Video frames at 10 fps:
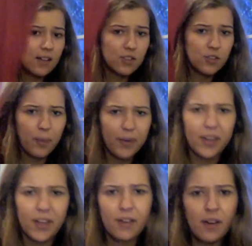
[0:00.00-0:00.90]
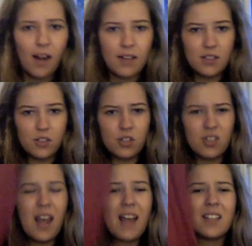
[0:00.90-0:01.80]
it's super cute, and it's
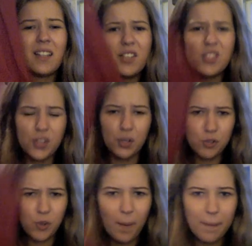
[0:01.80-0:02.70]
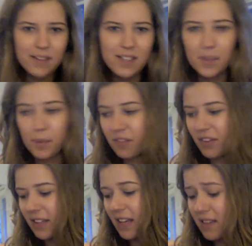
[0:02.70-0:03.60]
it's not like too short, but it's like the
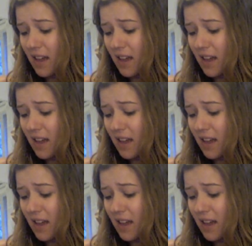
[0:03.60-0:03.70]
perfect length,